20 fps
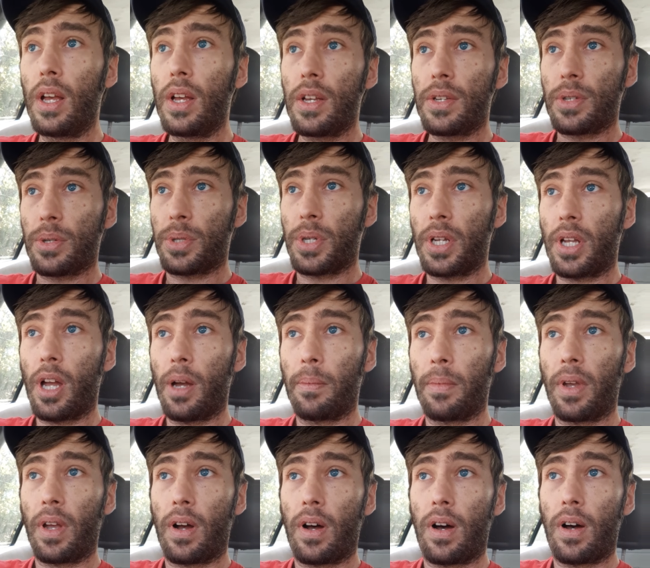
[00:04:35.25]
So she cut
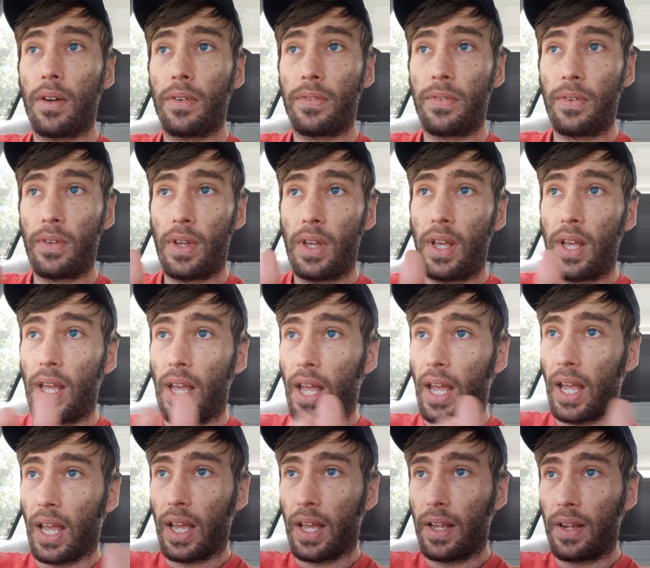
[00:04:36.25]
me off
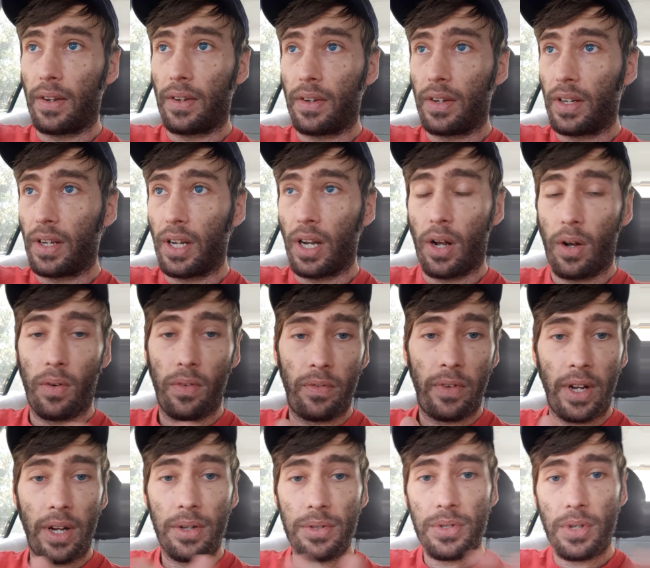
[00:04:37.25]
and,
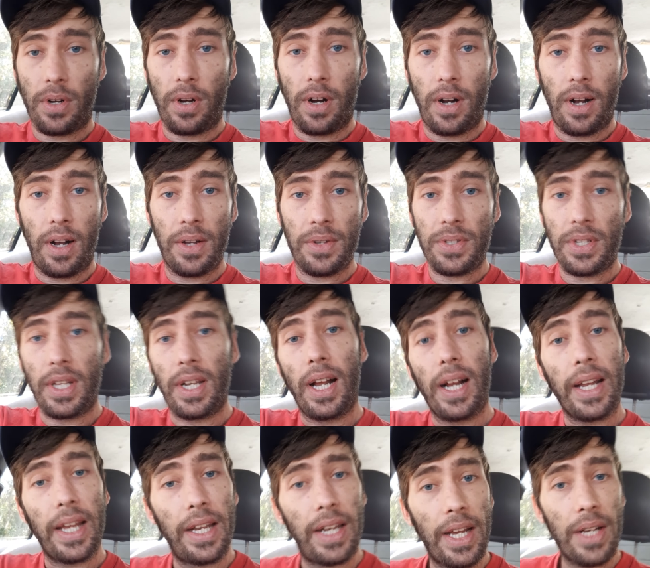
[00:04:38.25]
veers across, and I
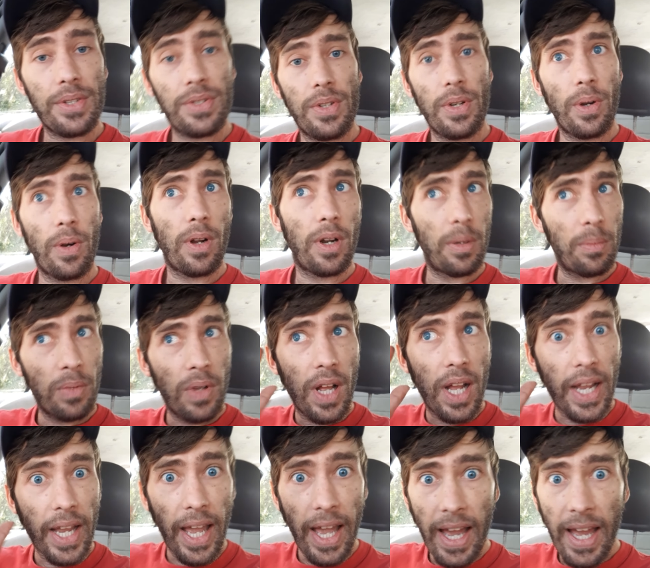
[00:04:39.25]
get next to her and I'm
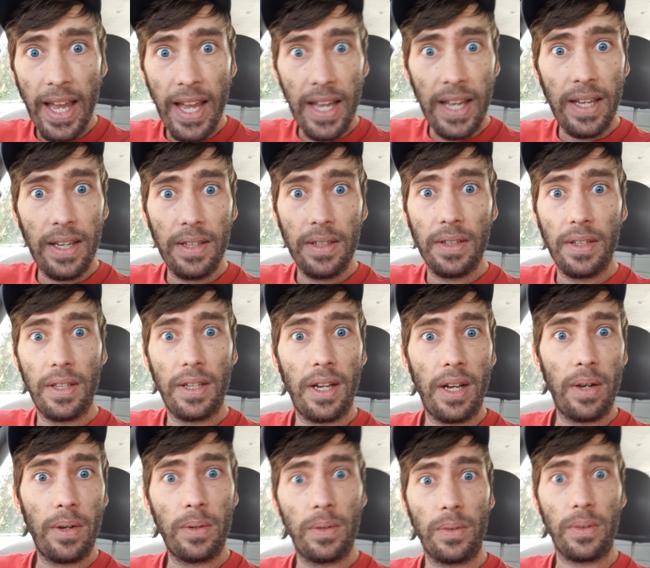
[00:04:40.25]
like, hey,
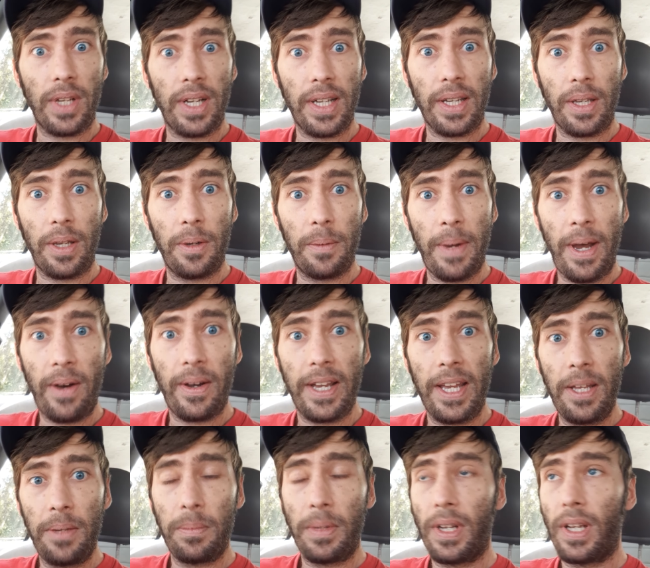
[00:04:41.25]
like, you about
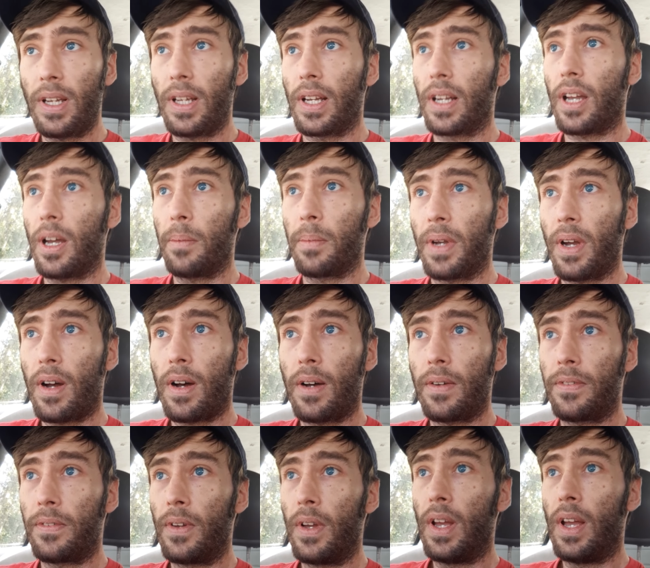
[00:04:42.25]
hit me and cut me off.